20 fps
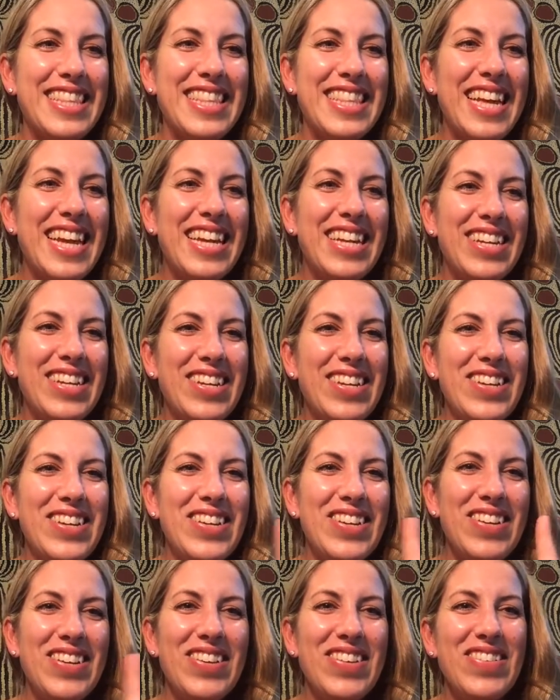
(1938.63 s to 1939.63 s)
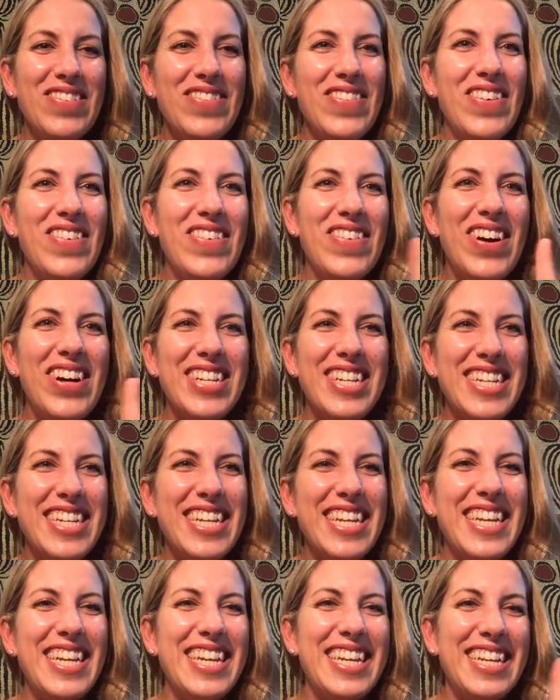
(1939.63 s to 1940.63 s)
Thank you for
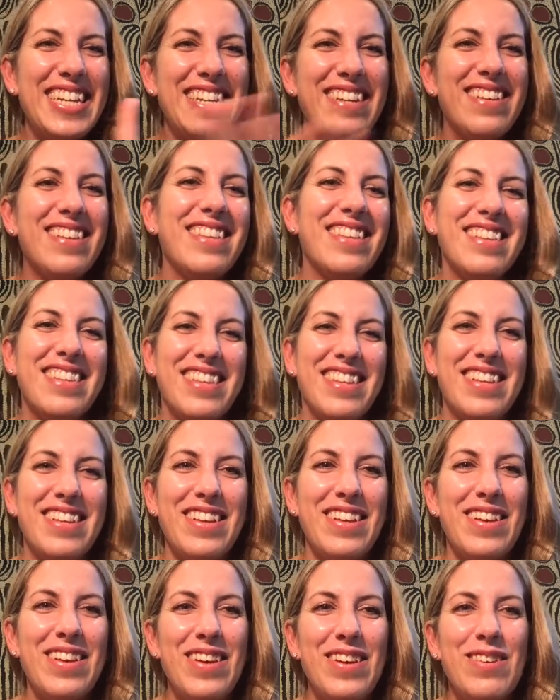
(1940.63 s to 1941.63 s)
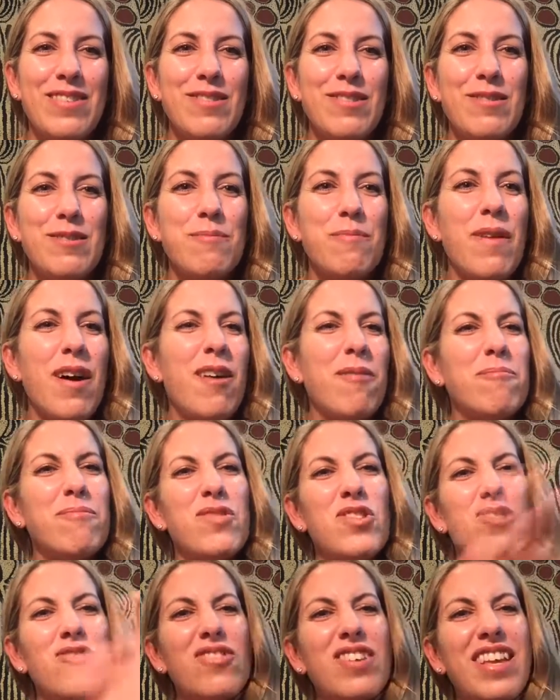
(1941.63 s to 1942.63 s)
watching. I'm
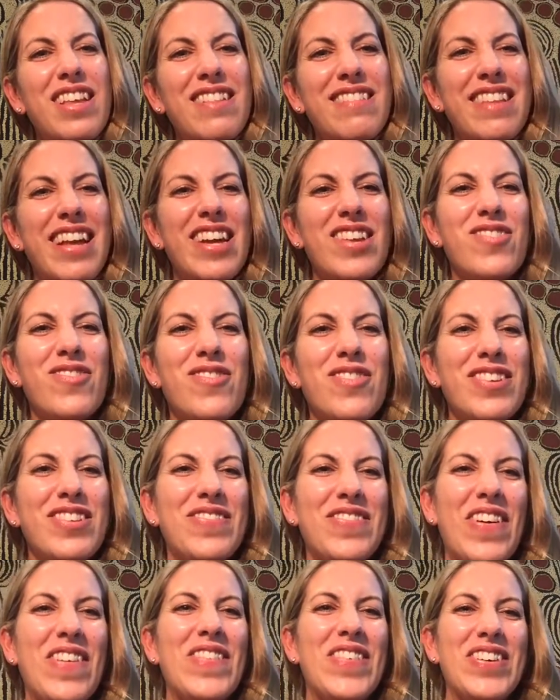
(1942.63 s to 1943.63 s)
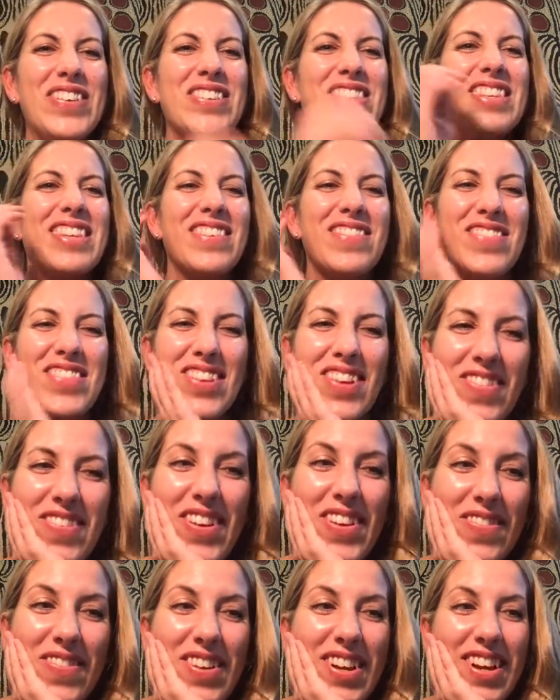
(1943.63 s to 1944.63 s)
talking later on a more positive
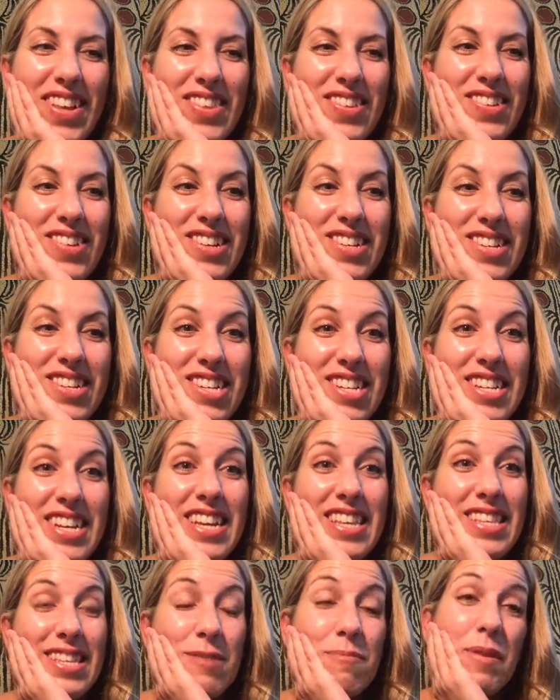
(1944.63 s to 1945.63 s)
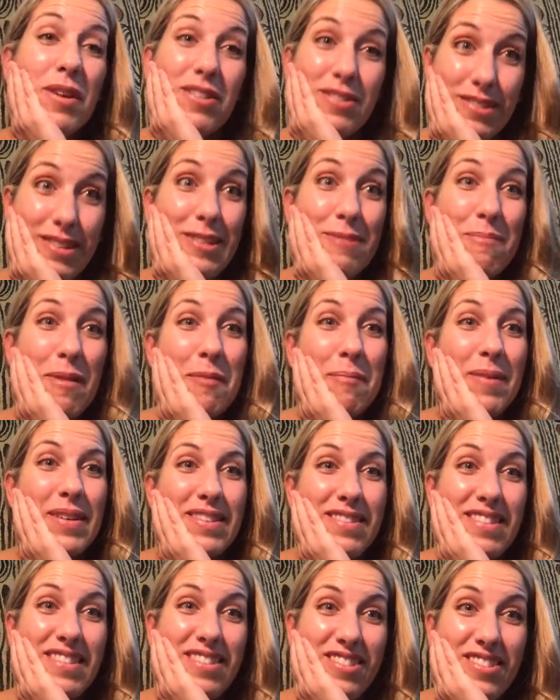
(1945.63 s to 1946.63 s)
topic, but I thought I'd just share this because it's my
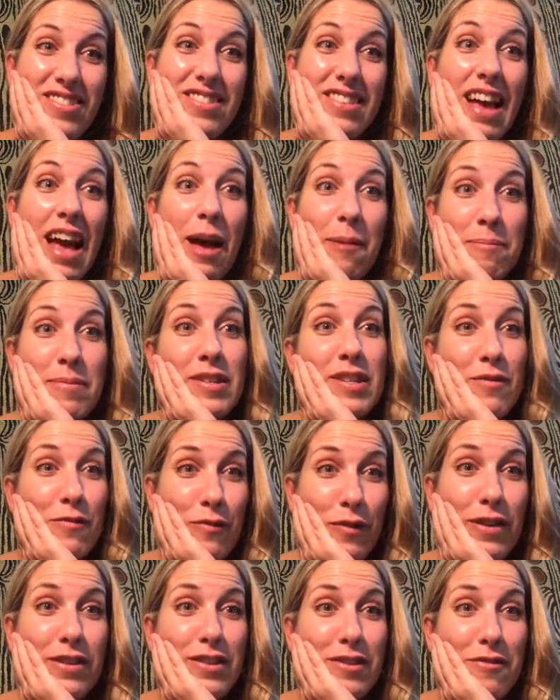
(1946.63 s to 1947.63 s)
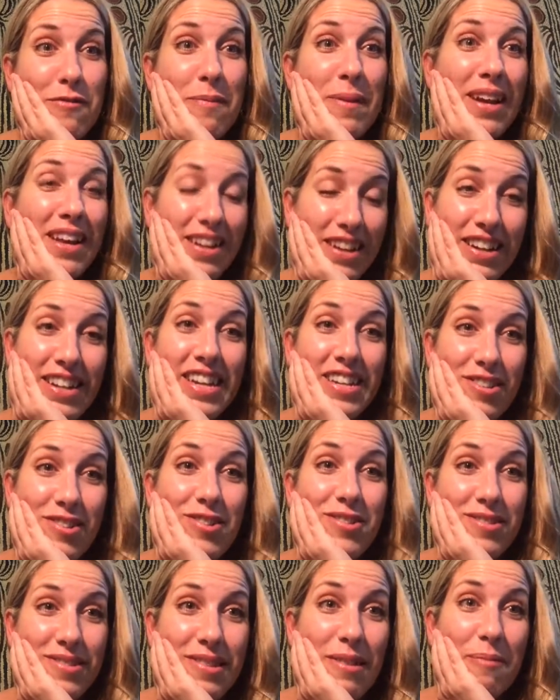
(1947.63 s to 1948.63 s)
business, because it happened in front of me and I need to
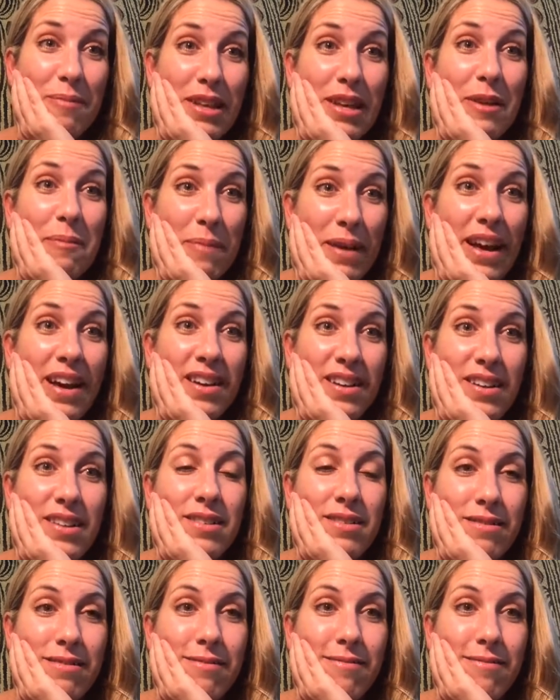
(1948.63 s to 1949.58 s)
do something about it.